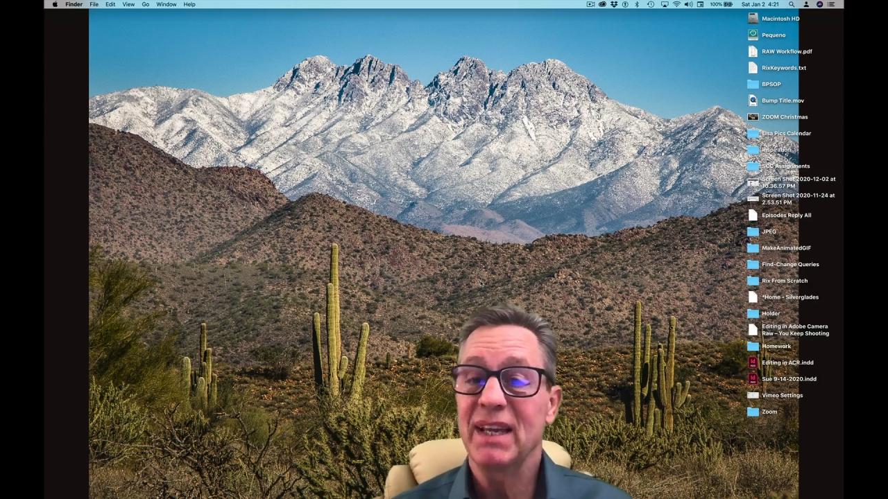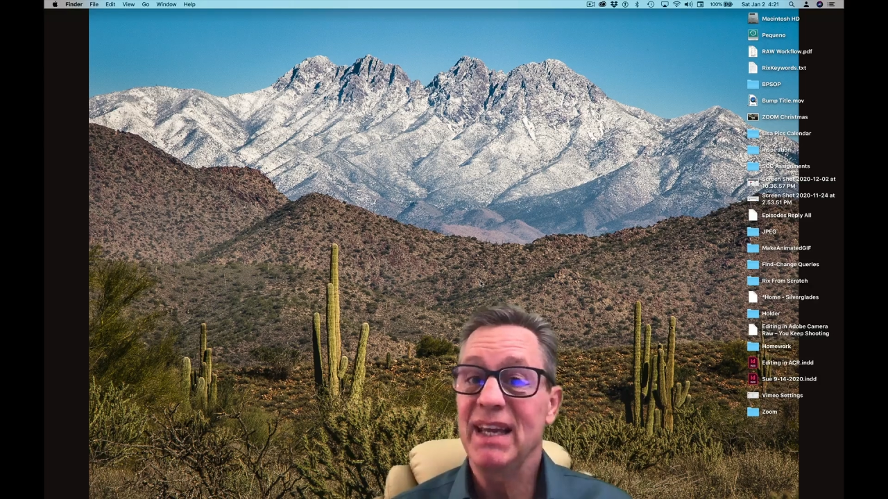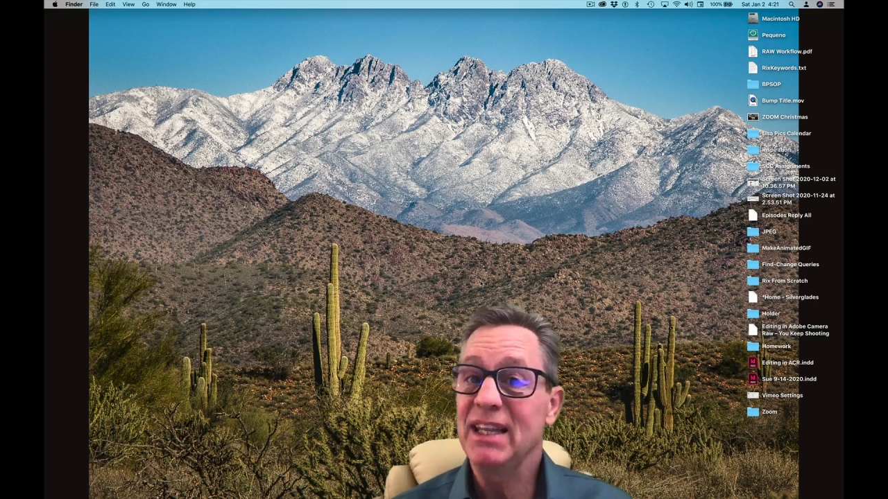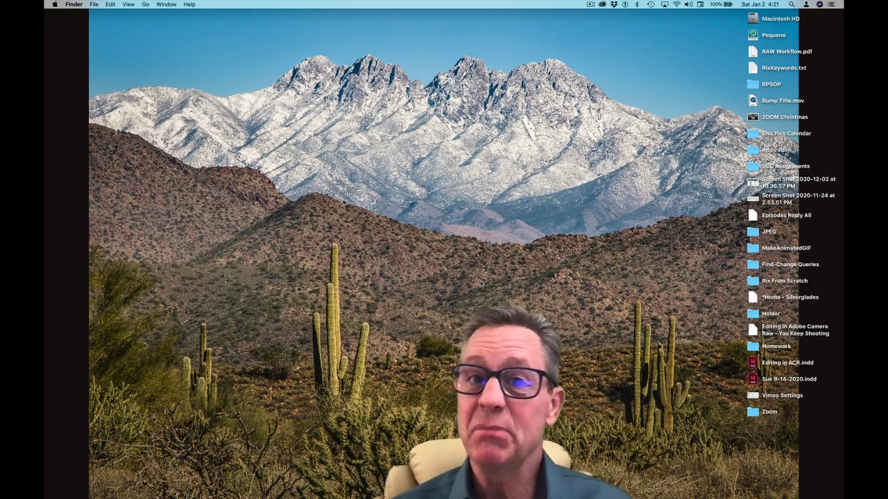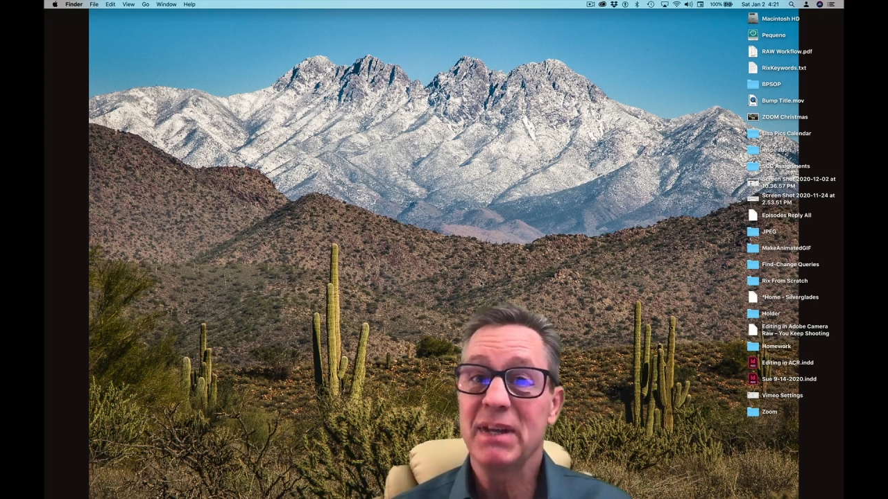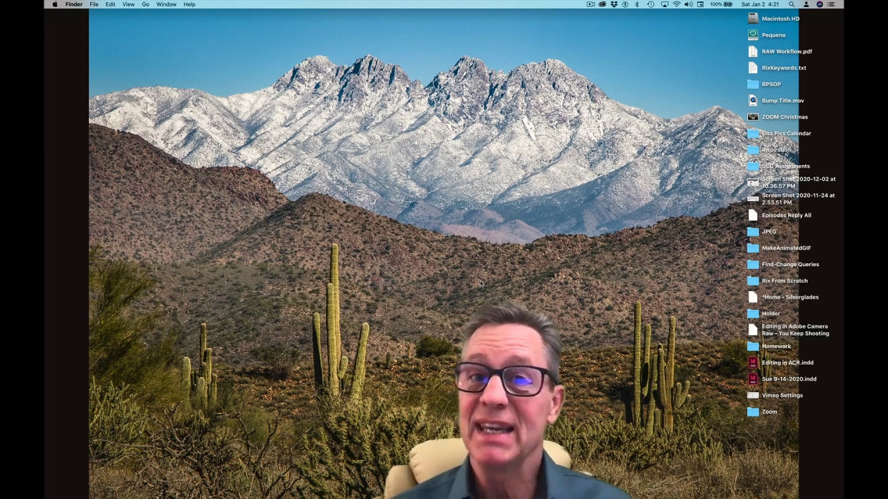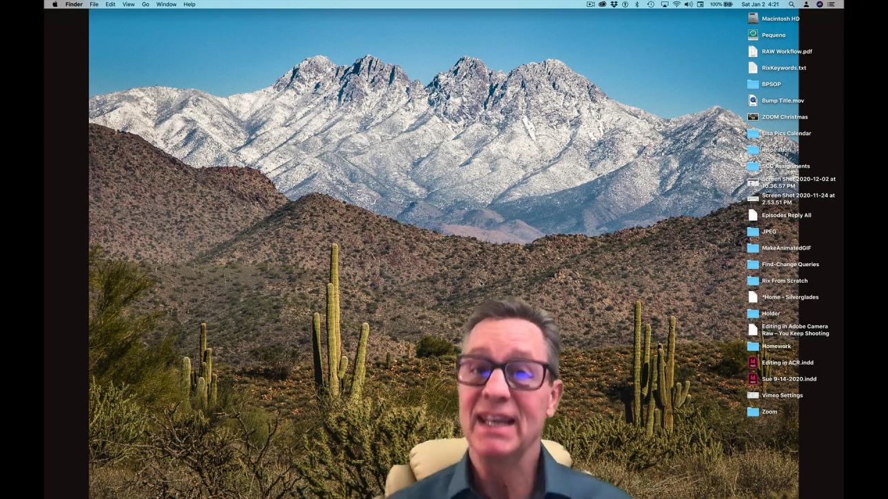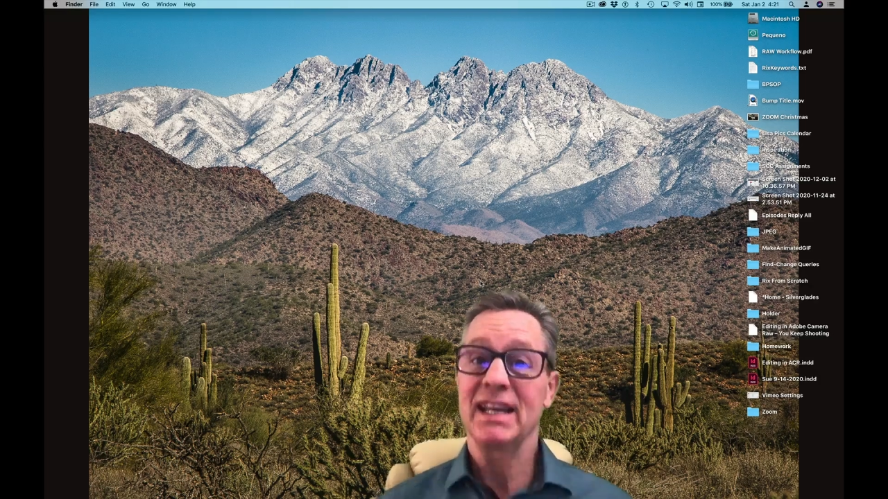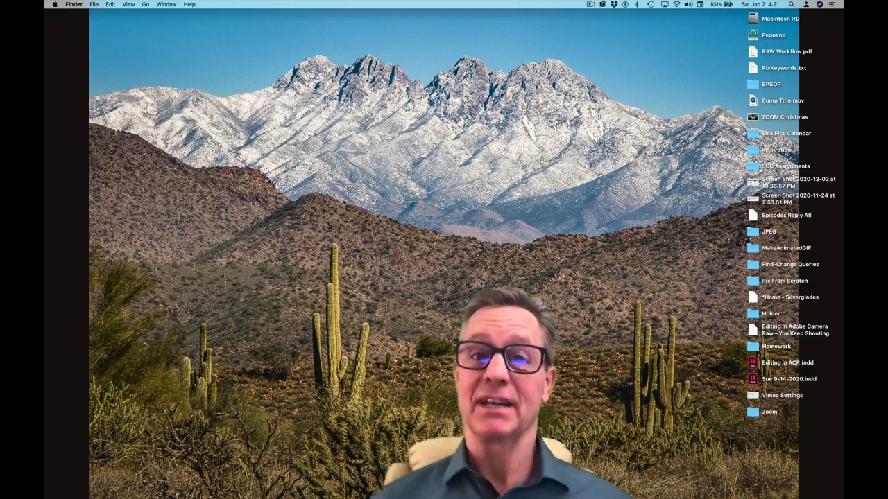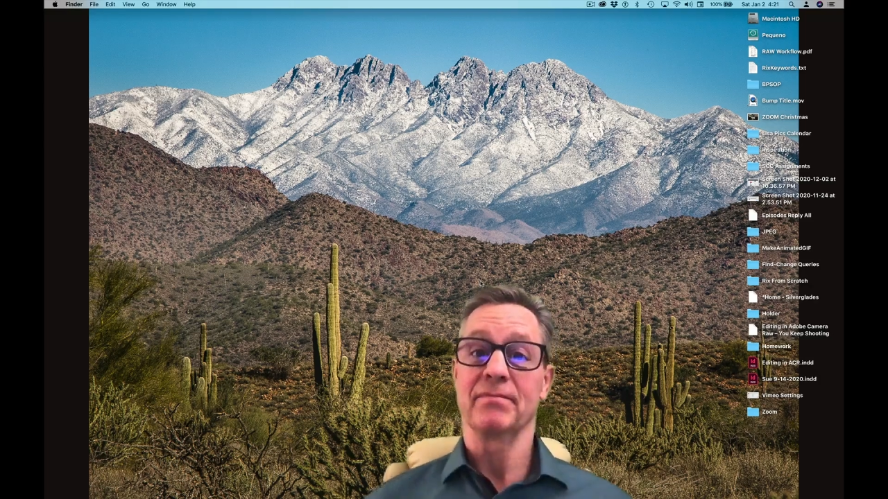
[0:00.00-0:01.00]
in the beginning.